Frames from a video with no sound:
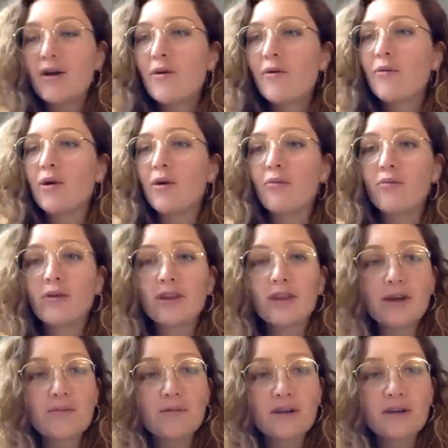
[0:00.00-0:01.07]
we really
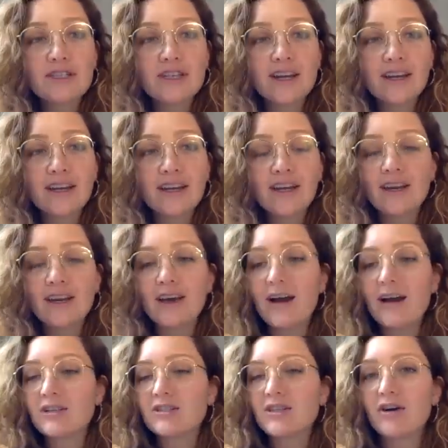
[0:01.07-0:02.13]
appreciated
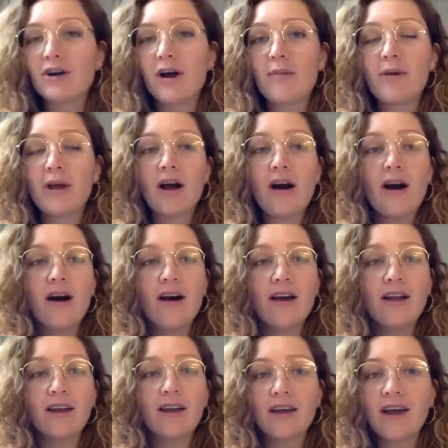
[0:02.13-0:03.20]
Cheryl coming
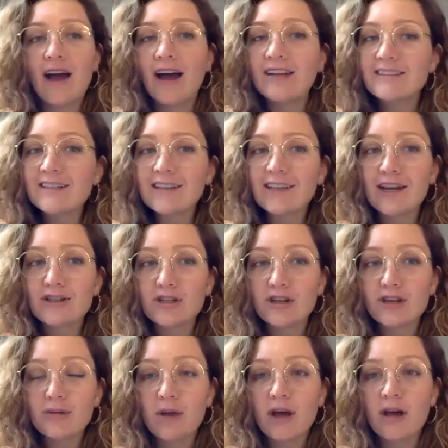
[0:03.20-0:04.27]
on. I didn't catch her
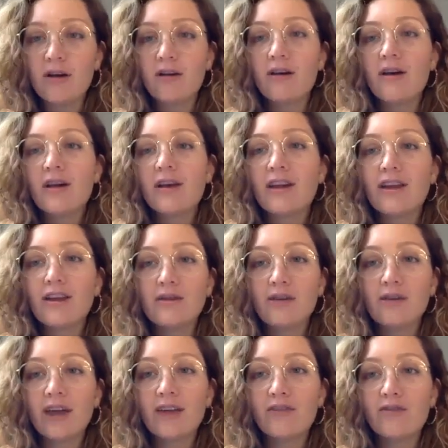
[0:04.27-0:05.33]
email. Can you
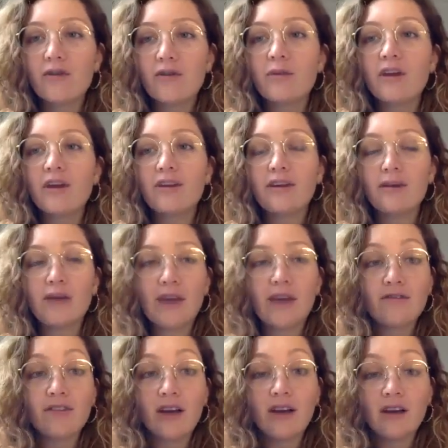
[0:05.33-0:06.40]
get it for me? And you
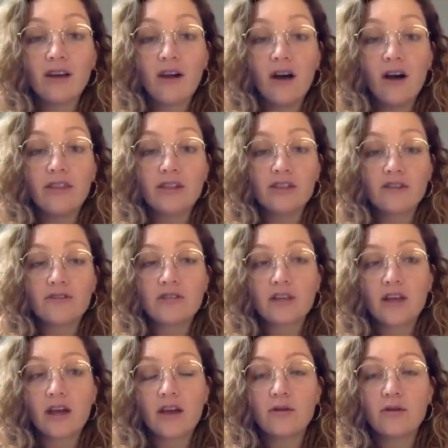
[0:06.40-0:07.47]
can't find it on the Jefferson
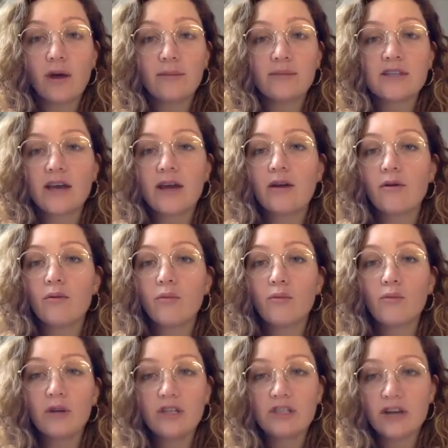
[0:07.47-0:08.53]
County website.
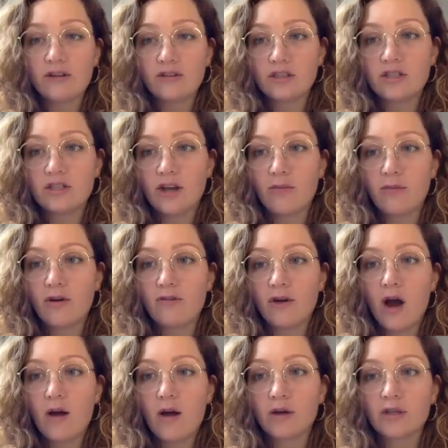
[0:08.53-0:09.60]
Reach out to the Chamber of
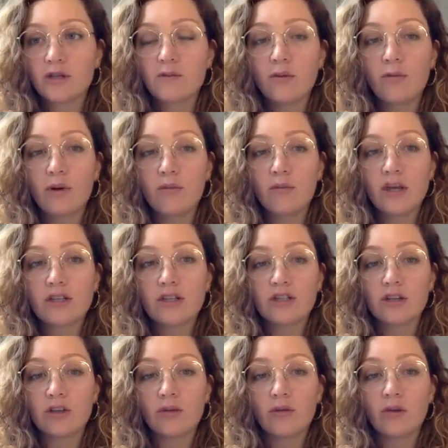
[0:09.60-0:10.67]
Commerce. We want to make
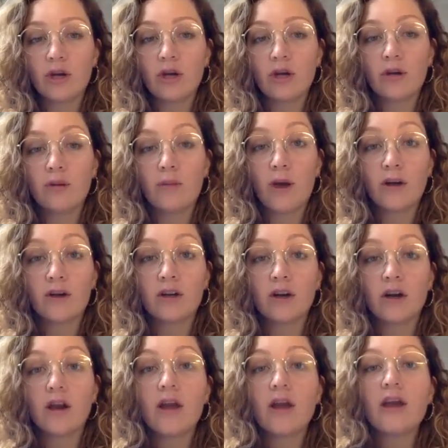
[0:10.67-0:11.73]
sure that we're your
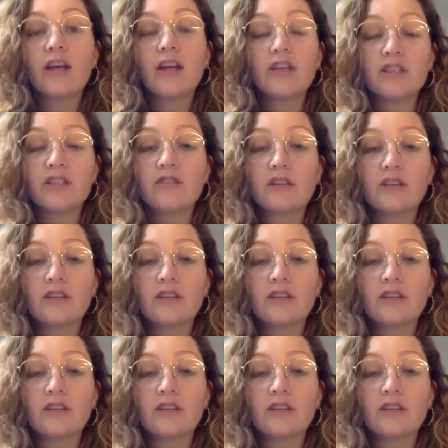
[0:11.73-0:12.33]
partner in achieving